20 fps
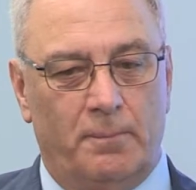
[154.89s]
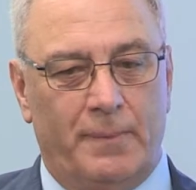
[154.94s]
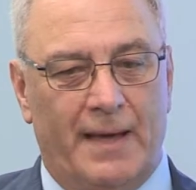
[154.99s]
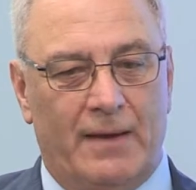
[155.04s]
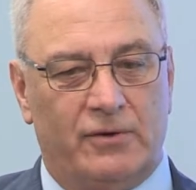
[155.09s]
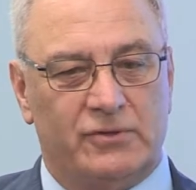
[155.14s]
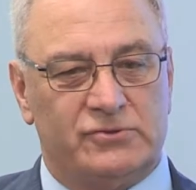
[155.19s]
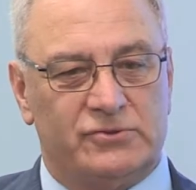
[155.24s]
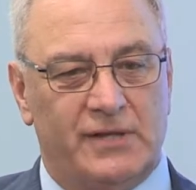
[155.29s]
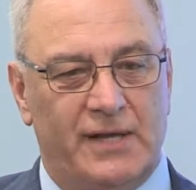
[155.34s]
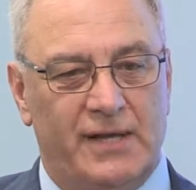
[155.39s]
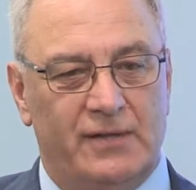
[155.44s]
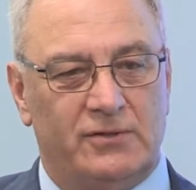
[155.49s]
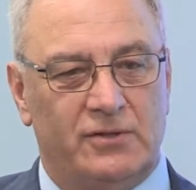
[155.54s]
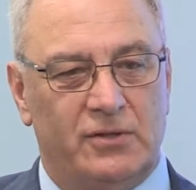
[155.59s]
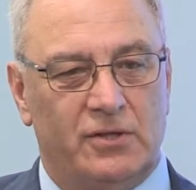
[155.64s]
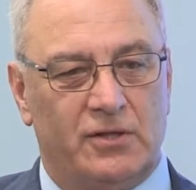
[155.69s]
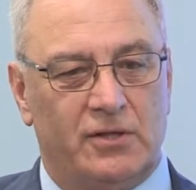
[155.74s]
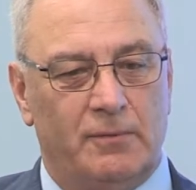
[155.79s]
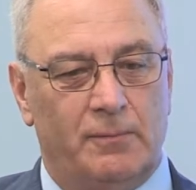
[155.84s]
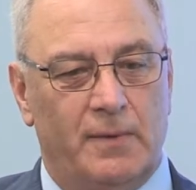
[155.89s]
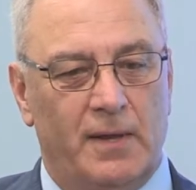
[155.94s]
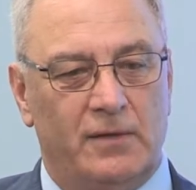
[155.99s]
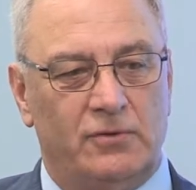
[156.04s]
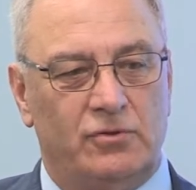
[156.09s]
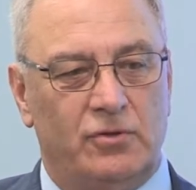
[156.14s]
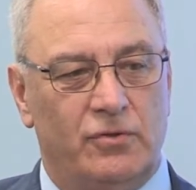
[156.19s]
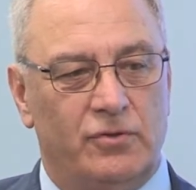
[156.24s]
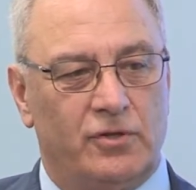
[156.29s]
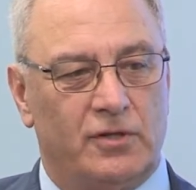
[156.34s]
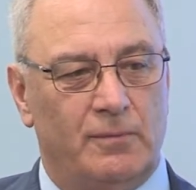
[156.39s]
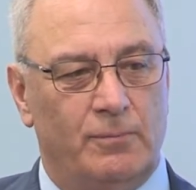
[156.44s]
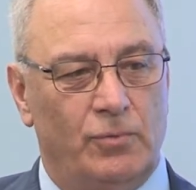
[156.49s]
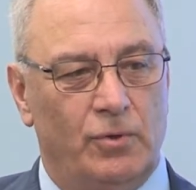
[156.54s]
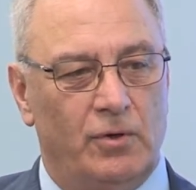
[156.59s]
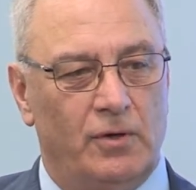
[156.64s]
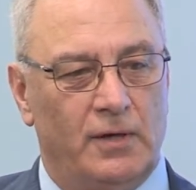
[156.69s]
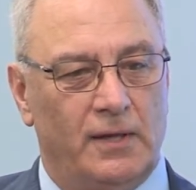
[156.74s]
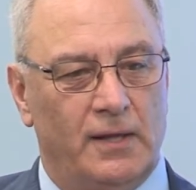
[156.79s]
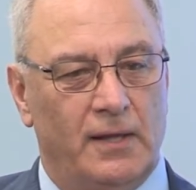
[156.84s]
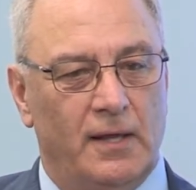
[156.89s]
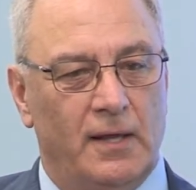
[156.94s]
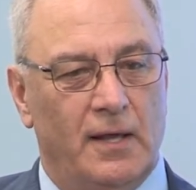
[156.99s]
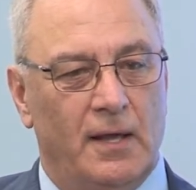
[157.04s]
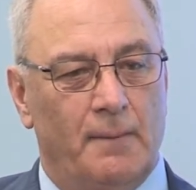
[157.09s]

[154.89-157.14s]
Palisades and to the community.